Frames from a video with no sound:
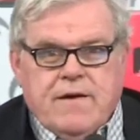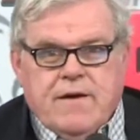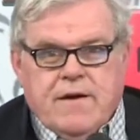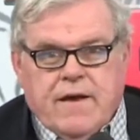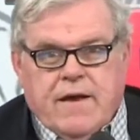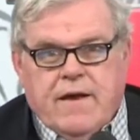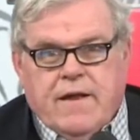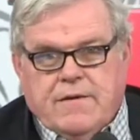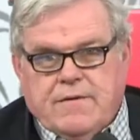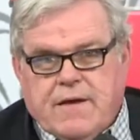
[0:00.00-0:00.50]

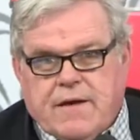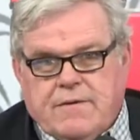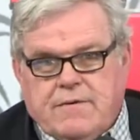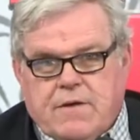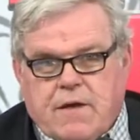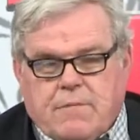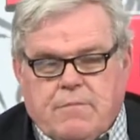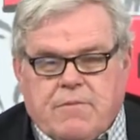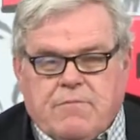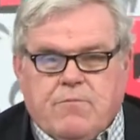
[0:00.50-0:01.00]
And as I
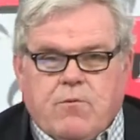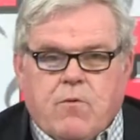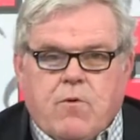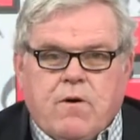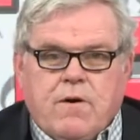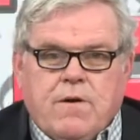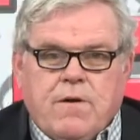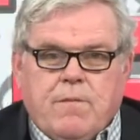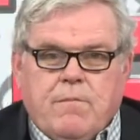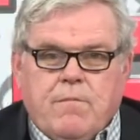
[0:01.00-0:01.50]
said
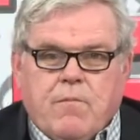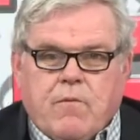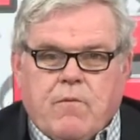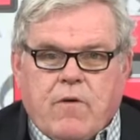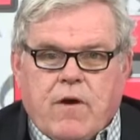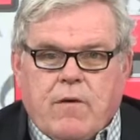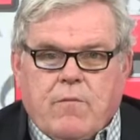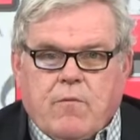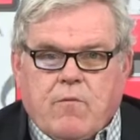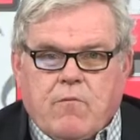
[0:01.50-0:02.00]
before,
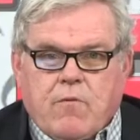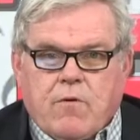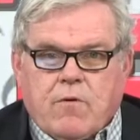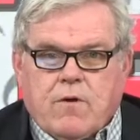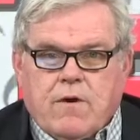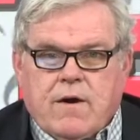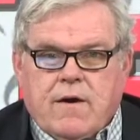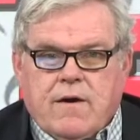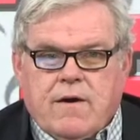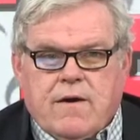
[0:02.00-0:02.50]
Maria
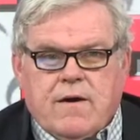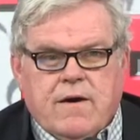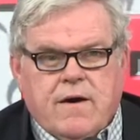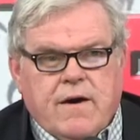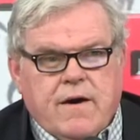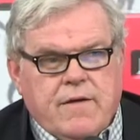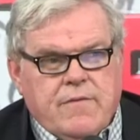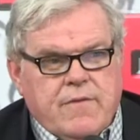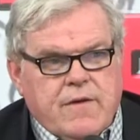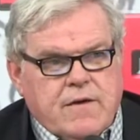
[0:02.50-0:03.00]
Maruca,
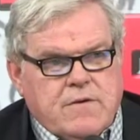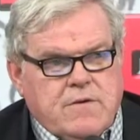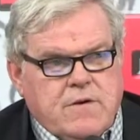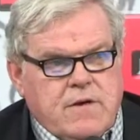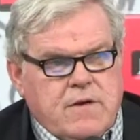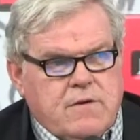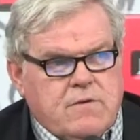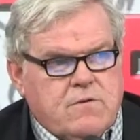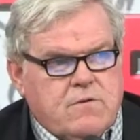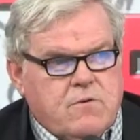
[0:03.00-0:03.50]
I think
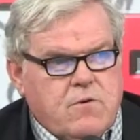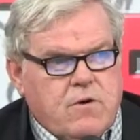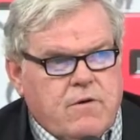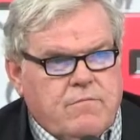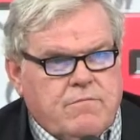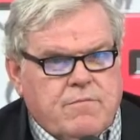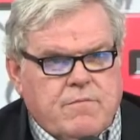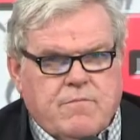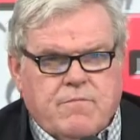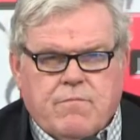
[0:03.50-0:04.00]
she has
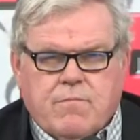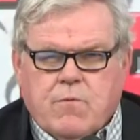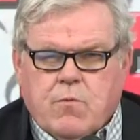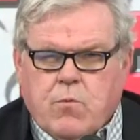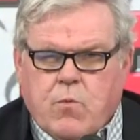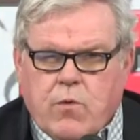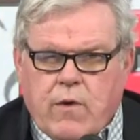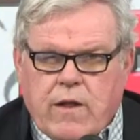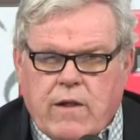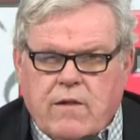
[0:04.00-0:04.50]
served
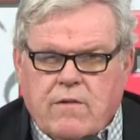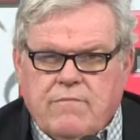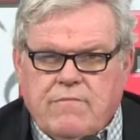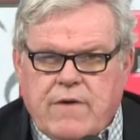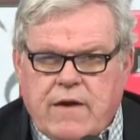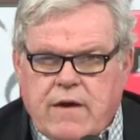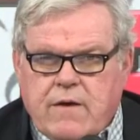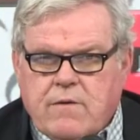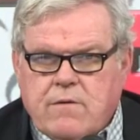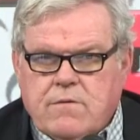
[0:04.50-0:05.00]
12
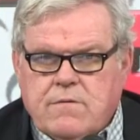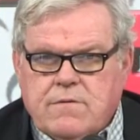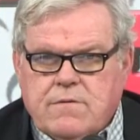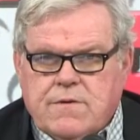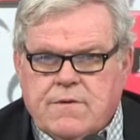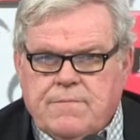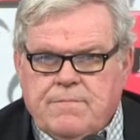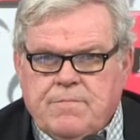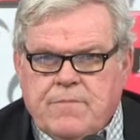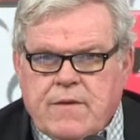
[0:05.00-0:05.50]

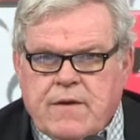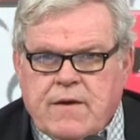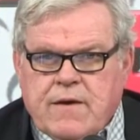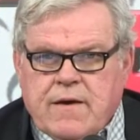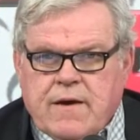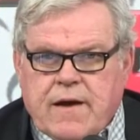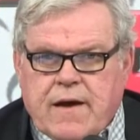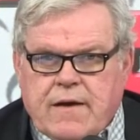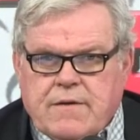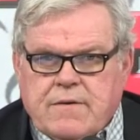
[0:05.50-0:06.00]
years
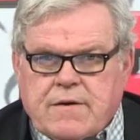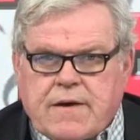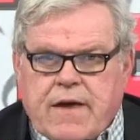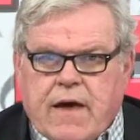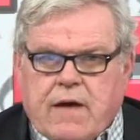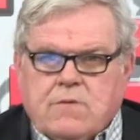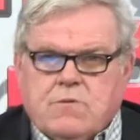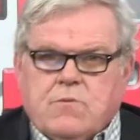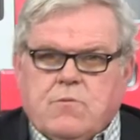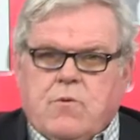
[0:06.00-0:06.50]
as a
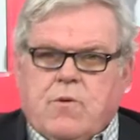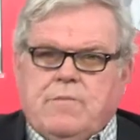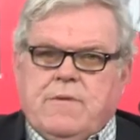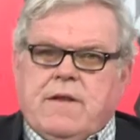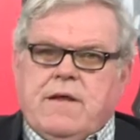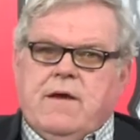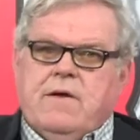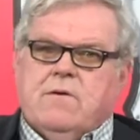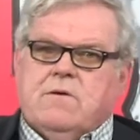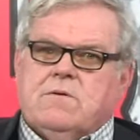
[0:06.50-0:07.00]

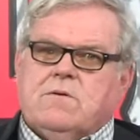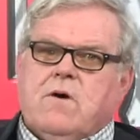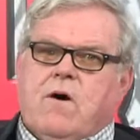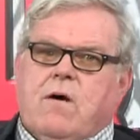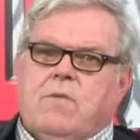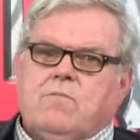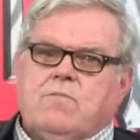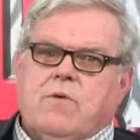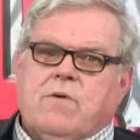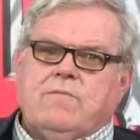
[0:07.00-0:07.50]
councilwoman here in
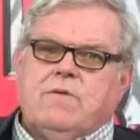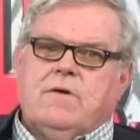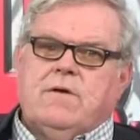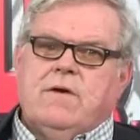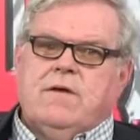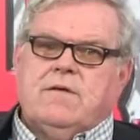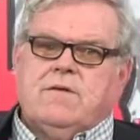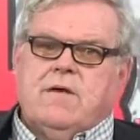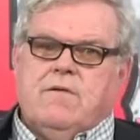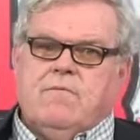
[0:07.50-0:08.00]
Tom's River. It's